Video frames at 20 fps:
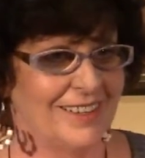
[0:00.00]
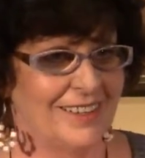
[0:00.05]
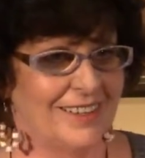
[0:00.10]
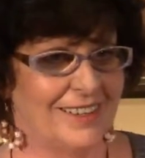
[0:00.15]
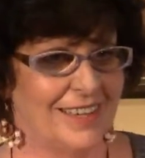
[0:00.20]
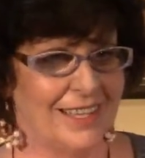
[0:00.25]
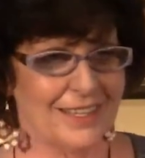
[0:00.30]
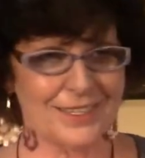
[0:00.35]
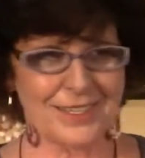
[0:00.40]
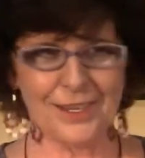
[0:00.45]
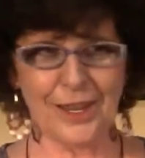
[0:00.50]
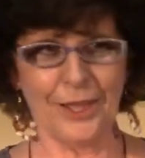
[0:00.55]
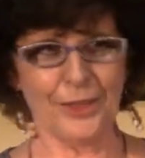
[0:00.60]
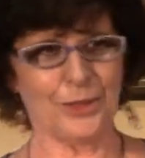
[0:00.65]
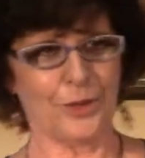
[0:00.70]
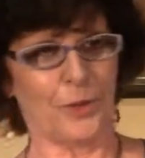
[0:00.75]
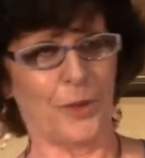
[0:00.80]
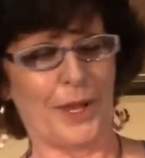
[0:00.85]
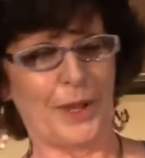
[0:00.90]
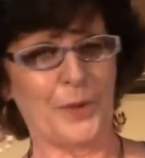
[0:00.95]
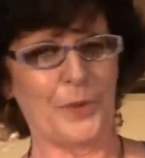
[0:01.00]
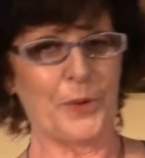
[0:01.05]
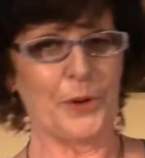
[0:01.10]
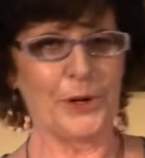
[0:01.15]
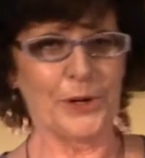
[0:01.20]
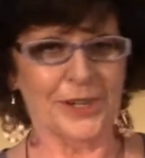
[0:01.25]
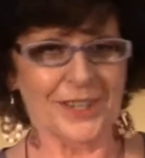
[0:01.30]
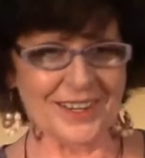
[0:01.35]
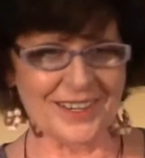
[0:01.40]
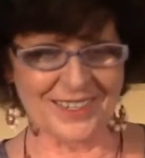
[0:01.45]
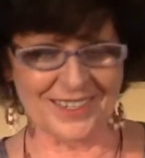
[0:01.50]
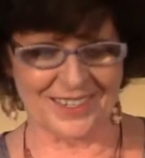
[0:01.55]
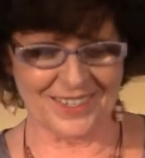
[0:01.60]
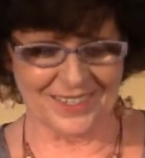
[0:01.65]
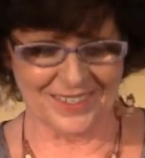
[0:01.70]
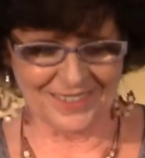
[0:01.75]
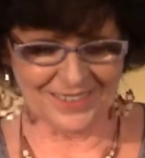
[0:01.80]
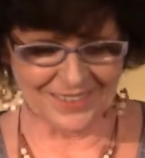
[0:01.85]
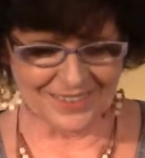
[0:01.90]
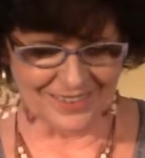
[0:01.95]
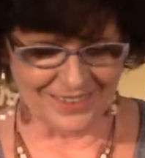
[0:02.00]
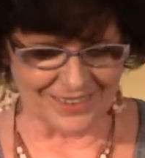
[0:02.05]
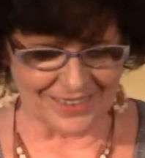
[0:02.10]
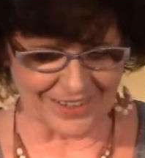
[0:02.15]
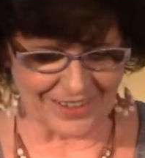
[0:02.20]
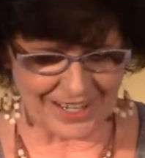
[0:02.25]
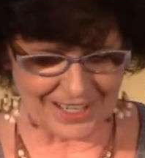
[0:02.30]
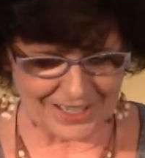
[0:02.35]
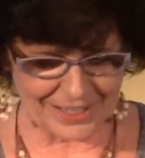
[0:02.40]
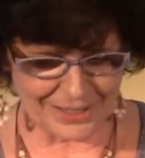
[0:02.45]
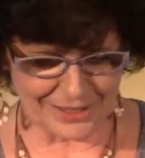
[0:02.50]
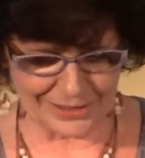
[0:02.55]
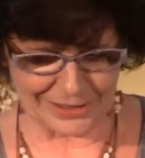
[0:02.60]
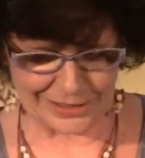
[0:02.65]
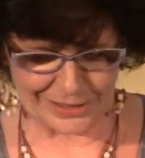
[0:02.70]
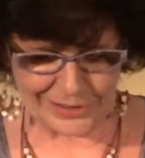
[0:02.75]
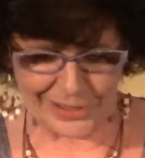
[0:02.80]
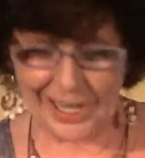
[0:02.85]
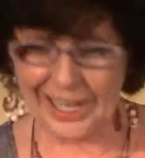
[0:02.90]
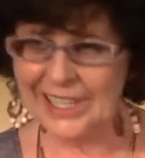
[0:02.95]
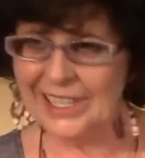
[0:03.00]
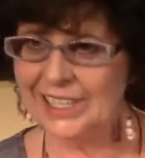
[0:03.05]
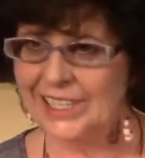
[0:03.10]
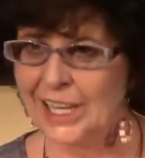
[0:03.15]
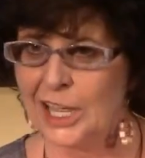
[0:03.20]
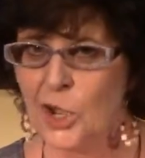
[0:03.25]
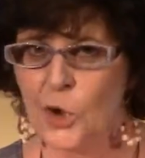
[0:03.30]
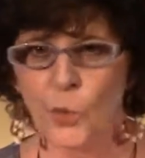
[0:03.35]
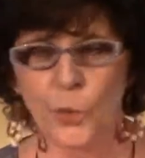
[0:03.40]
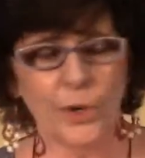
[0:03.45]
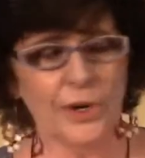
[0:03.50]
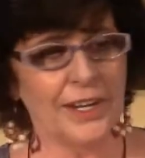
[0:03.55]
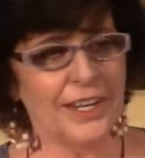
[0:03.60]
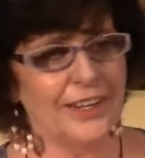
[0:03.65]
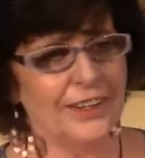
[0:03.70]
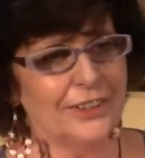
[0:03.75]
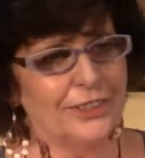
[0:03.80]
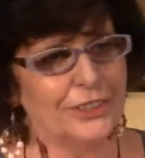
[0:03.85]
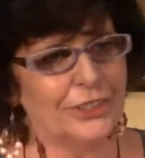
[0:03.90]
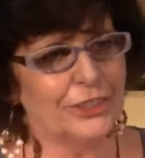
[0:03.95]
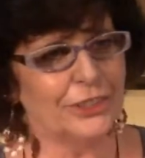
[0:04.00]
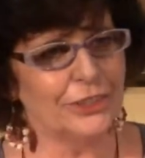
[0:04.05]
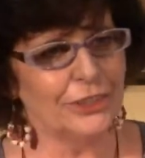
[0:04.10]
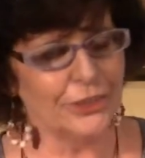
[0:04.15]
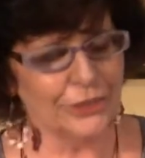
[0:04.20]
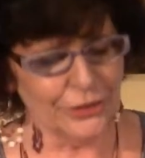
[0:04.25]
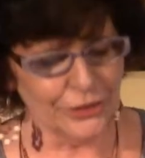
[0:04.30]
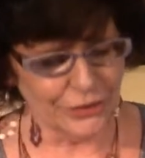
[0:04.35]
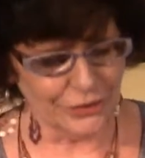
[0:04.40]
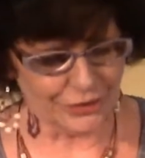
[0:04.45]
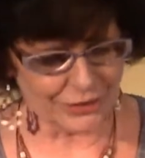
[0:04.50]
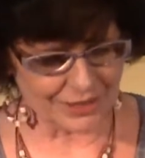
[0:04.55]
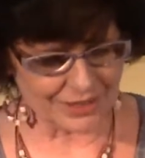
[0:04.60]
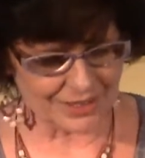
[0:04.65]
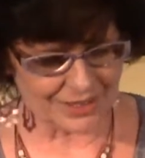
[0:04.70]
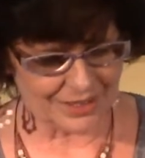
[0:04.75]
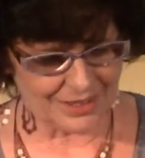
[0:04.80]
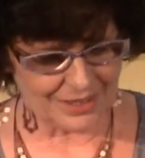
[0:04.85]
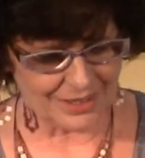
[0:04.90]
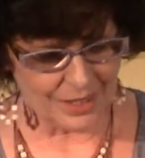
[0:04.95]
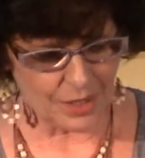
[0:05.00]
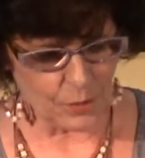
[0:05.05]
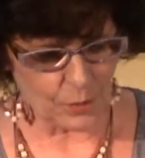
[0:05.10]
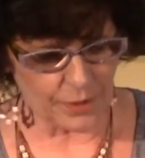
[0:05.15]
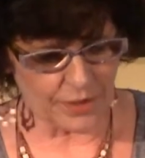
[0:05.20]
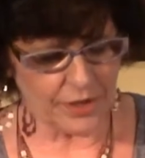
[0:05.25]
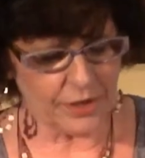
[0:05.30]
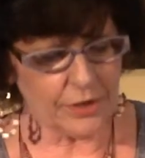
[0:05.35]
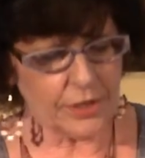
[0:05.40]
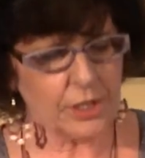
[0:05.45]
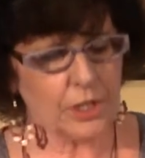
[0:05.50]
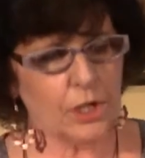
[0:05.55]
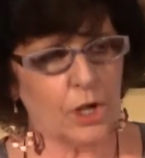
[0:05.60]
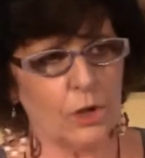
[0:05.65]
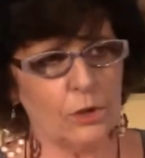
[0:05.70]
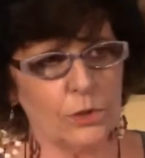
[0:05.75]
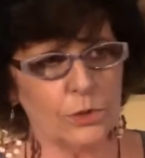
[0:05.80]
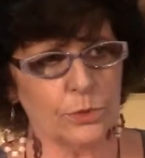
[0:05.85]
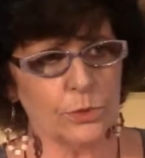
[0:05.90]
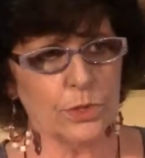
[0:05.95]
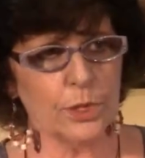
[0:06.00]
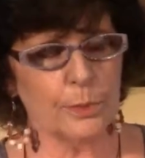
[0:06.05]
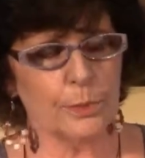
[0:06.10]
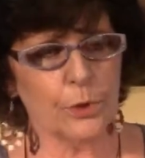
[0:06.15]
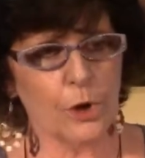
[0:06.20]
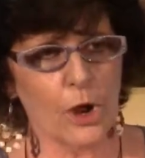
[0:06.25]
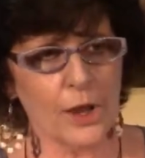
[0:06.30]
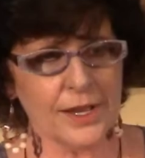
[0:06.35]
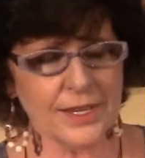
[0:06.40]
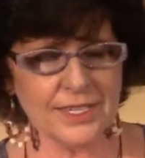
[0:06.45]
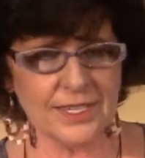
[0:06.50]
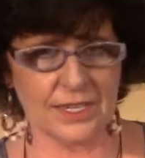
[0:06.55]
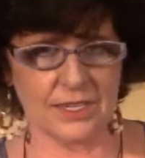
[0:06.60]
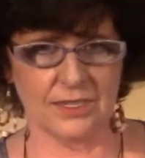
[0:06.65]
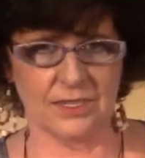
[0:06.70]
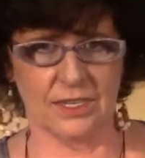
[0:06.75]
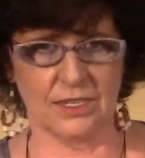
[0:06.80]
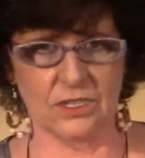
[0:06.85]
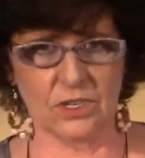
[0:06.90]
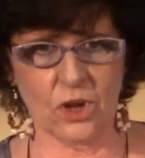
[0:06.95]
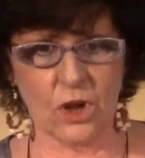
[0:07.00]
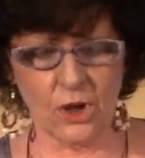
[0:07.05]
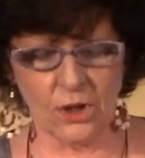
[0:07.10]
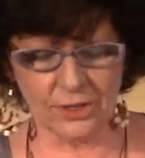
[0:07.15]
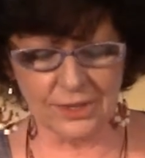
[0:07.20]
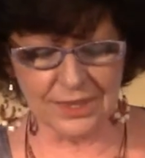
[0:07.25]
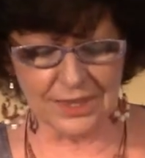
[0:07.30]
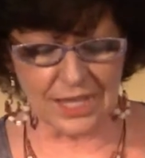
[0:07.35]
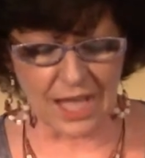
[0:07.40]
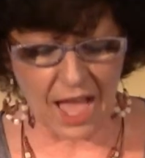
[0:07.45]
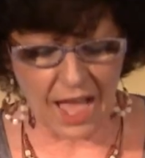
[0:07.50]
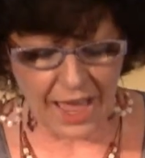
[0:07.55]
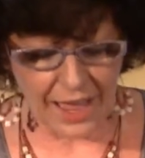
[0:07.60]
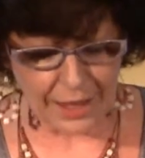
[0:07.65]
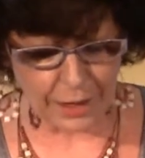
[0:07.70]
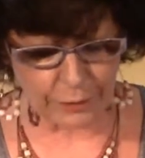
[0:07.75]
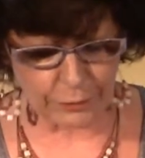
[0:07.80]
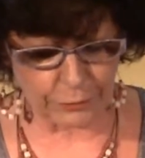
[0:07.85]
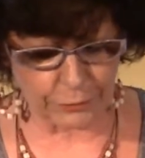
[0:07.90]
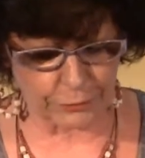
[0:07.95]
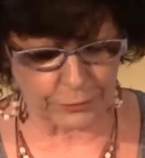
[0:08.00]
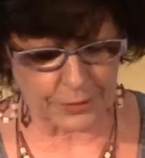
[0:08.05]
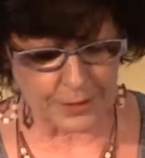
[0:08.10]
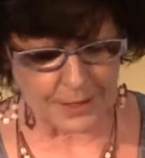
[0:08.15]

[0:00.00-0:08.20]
That's not the way it works. Great news, right? We're here to learn. We're here to go through the process that's called life.